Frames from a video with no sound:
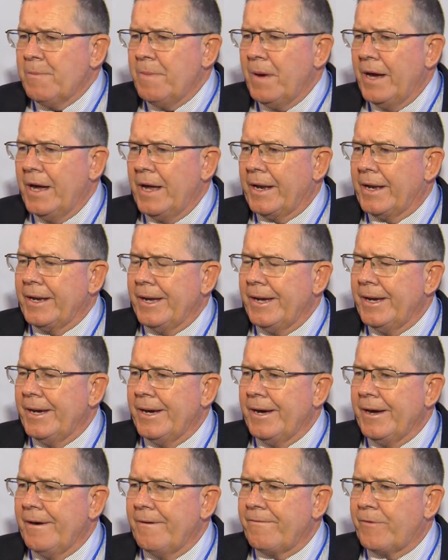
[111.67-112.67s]
But
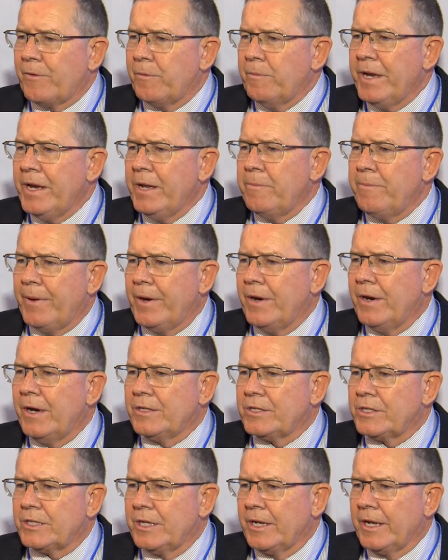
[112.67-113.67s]
for many
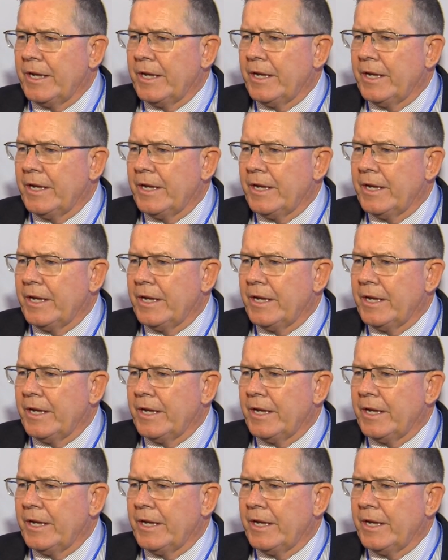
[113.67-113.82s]
parents